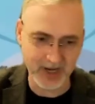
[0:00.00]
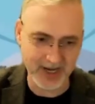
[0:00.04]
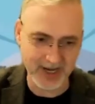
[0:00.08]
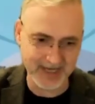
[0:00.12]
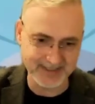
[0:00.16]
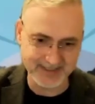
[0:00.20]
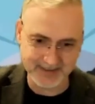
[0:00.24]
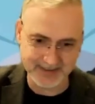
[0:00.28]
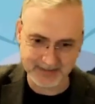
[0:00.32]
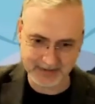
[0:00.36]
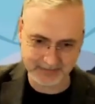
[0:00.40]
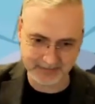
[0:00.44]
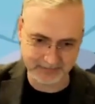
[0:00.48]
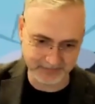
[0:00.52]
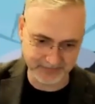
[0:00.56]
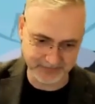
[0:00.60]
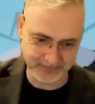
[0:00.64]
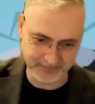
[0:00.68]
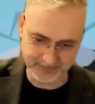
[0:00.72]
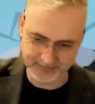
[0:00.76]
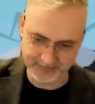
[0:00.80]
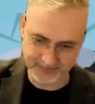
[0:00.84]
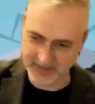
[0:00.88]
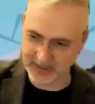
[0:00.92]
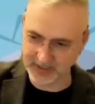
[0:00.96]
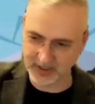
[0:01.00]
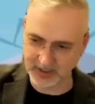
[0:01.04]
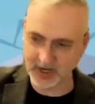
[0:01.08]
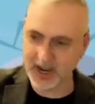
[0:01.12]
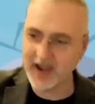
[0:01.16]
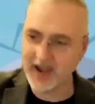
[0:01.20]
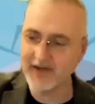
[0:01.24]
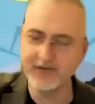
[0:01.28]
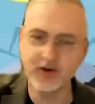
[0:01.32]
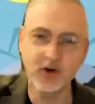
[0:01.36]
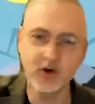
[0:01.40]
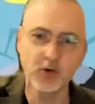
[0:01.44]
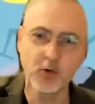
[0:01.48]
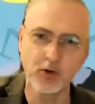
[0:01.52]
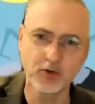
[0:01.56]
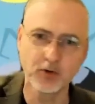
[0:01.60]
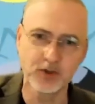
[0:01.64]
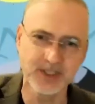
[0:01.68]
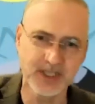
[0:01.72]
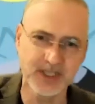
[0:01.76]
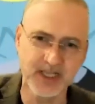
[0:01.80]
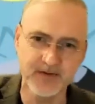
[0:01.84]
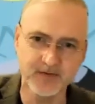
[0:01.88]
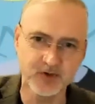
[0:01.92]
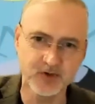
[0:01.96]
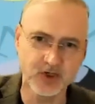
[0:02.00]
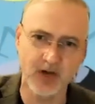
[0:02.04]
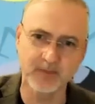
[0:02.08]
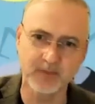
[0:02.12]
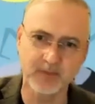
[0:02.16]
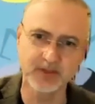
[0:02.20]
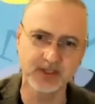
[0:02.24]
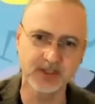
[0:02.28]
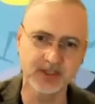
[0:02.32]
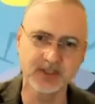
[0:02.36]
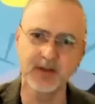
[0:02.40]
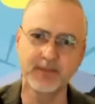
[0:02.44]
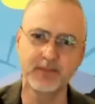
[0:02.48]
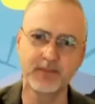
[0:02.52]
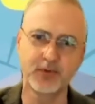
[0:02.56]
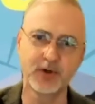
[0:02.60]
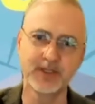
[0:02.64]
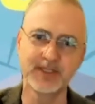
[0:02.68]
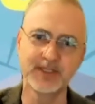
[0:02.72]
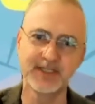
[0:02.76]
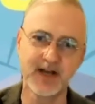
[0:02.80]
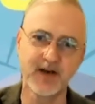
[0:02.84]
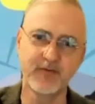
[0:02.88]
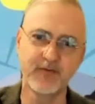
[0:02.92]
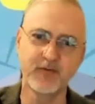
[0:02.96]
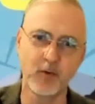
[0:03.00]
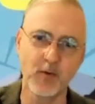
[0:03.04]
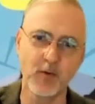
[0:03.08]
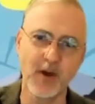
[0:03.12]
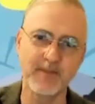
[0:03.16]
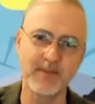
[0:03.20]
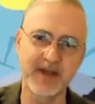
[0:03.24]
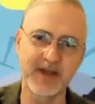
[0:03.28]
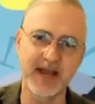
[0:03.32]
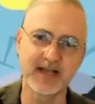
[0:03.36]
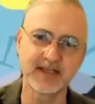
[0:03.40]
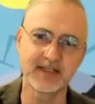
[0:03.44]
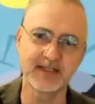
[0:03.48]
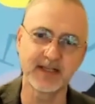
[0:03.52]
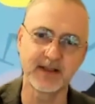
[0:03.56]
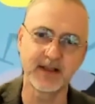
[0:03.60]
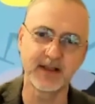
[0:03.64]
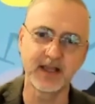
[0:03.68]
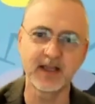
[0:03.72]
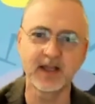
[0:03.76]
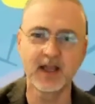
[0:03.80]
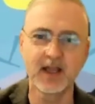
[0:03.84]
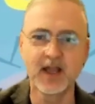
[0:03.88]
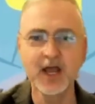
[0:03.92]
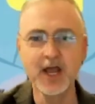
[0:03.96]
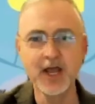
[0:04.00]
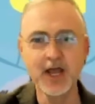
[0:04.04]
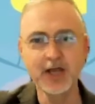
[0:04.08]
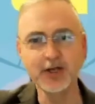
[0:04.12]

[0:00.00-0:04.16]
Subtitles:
as you have to quote Steve Jobs at some point in every webcast, I think,